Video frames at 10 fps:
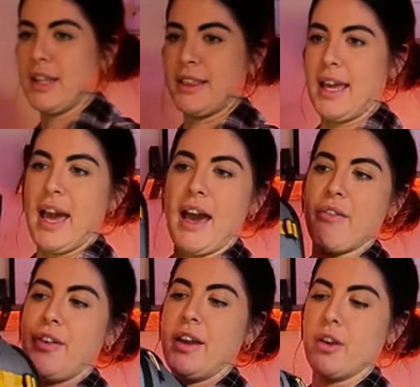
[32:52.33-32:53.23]
that they
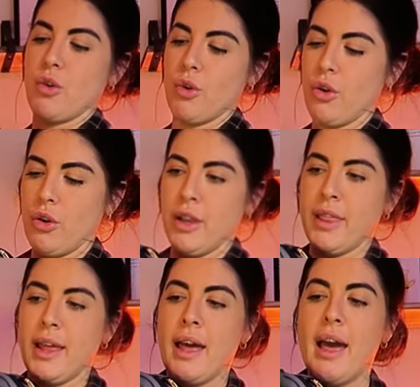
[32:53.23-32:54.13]
have here going on in
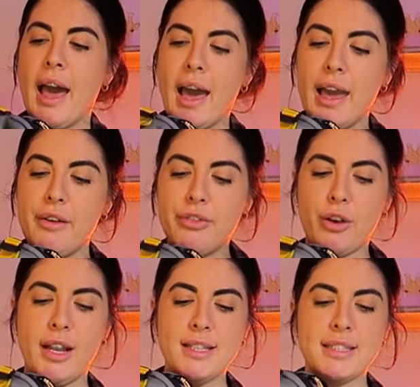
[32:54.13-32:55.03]
the hive there
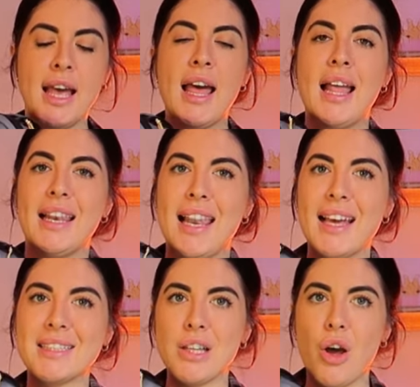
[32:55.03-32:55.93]
is
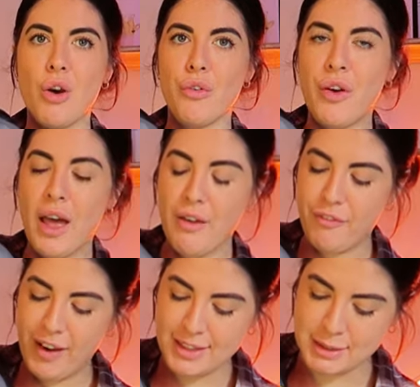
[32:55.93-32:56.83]
less of a
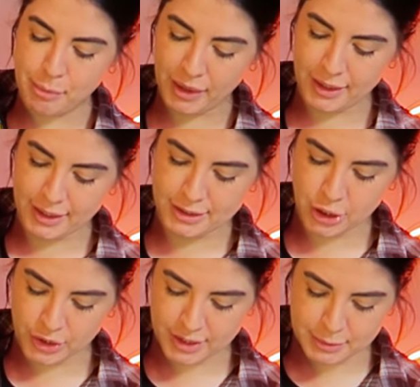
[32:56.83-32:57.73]
flexibility
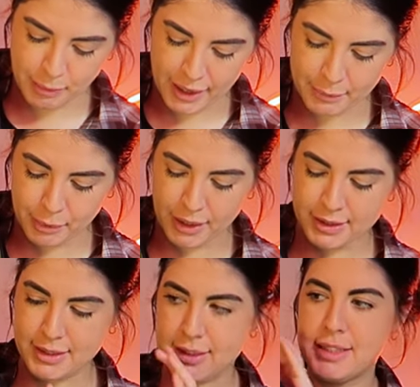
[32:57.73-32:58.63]
to this bag
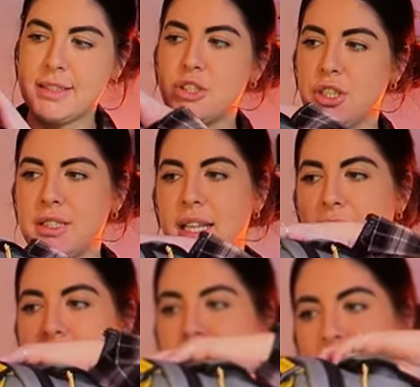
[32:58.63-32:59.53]
because it's just
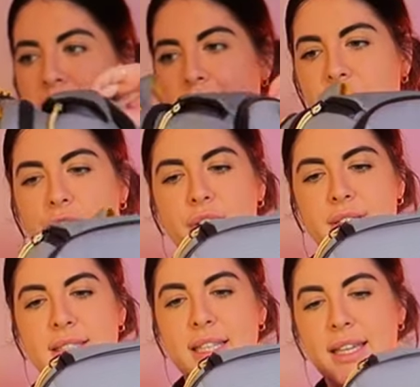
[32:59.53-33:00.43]
like if you
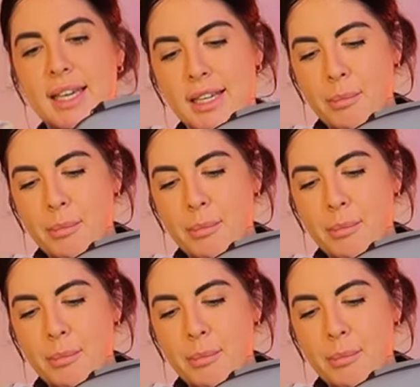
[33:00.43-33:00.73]
can see in